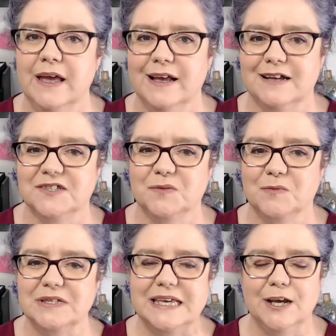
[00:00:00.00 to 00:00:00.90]

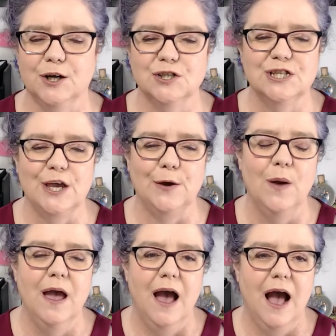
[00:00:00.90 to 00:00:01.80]
customers here.
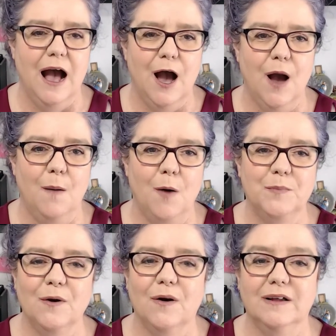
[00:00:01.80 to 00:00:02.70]
So uh,
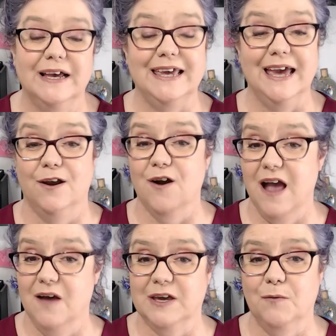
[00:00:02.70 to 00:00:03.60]
hope you all, again, are
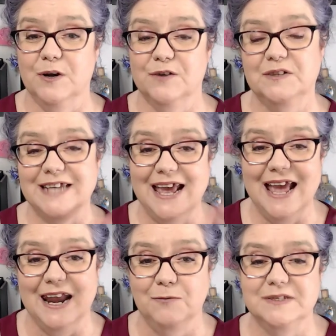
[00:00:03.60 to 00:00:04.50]
having a wonderful day,
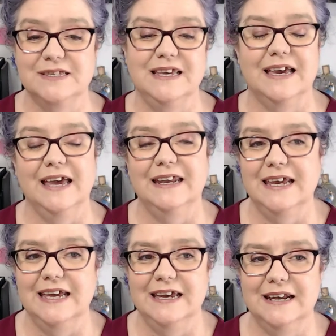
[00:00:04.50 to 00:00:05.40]
and I will see you again
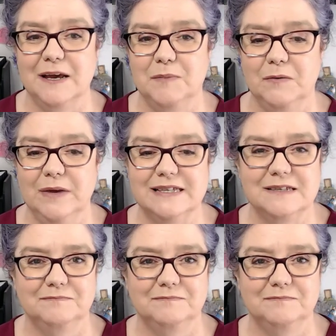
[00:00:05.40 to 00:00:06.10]
in a couple of weeks.